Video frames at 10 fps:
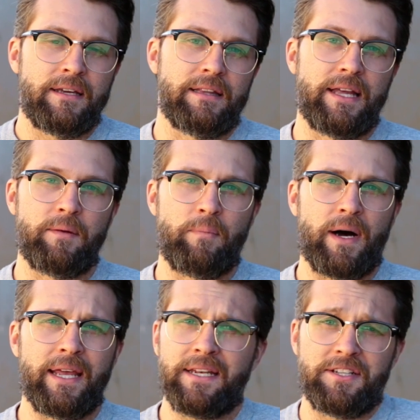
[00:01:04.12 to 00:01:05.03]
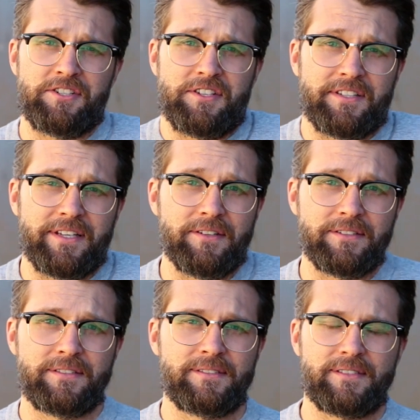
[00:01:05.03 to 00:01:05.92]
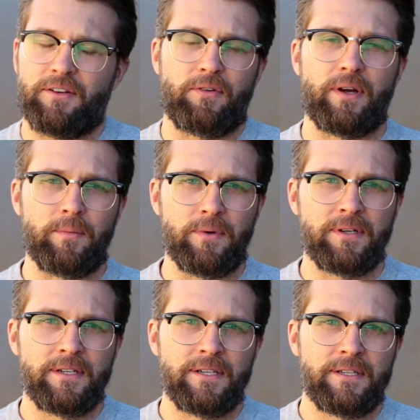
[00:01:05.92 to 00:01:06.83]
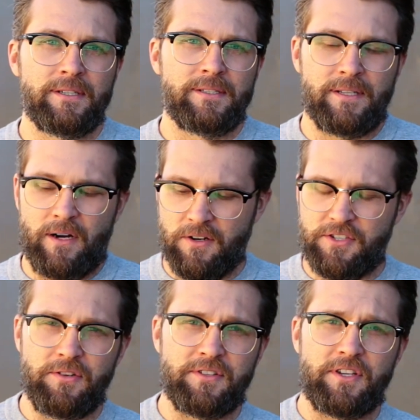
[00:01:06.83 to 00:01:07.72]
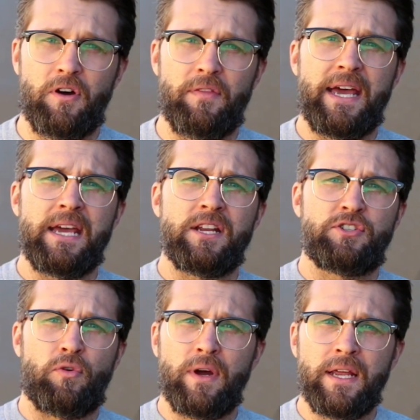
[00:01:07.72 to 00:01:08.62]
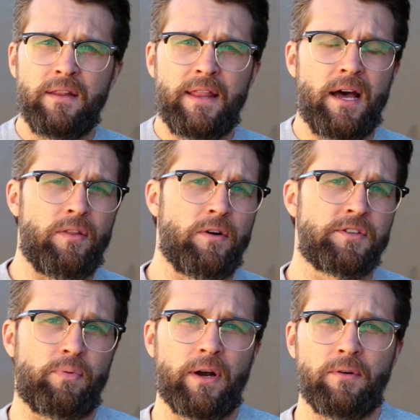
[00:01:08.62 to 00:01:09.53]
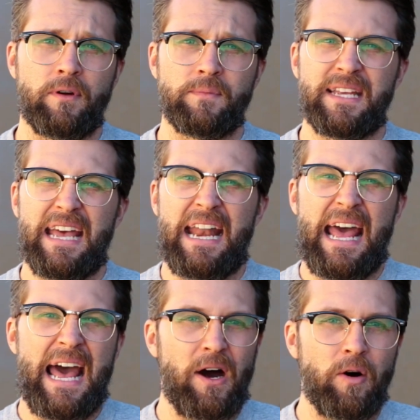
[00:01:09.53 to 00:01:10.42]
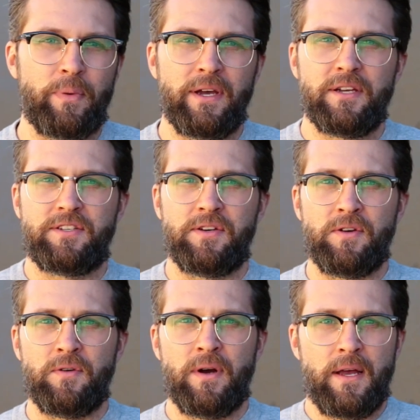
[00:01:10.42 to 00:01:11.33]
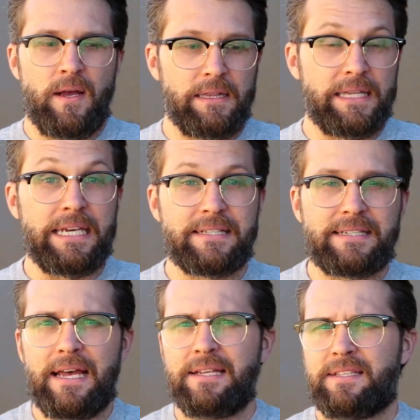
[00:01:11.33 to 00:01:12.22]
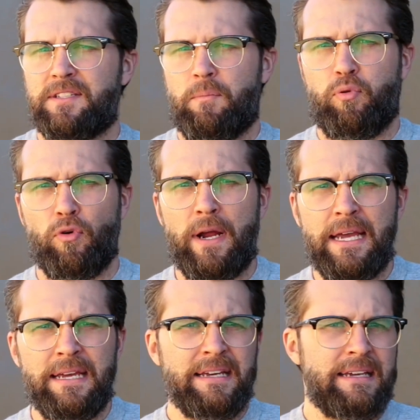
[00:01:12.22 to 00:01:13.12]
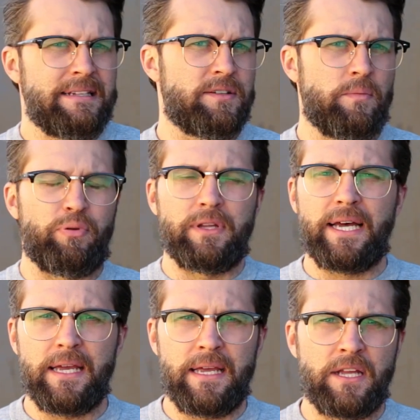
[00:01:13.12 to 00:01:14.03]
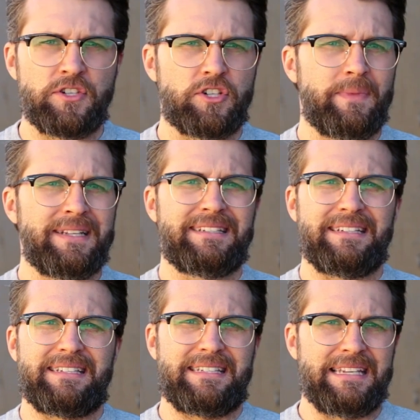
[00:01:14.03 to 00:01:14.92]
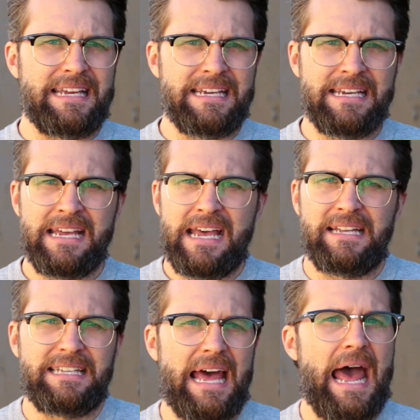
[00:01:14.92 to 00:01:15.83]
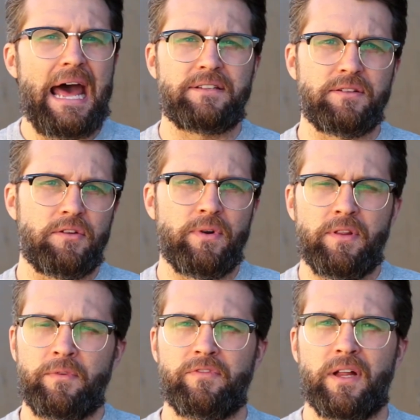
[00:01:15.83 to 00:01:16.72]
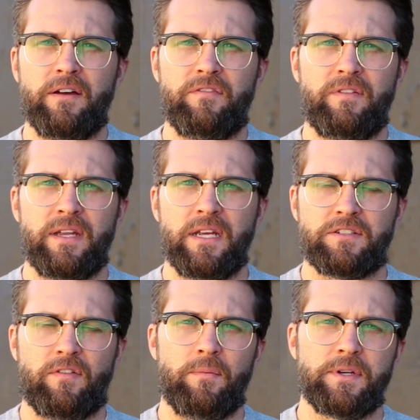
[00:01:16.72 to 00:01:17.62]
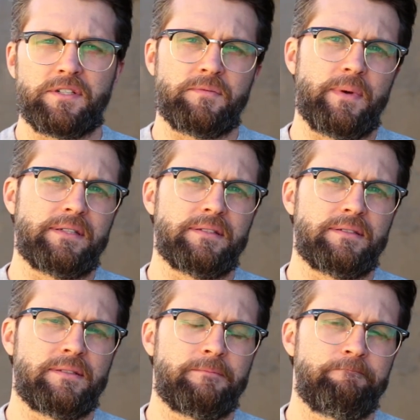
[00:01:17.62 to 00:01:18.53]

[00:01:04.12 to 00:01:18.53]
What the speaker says: led by indigenous leaders. It's incredible. Now, our students go and they join those prayer rooms and help to lead sets, to pray, to play instruments, to sing, and to add to the rhythm of life in each of our missions bases.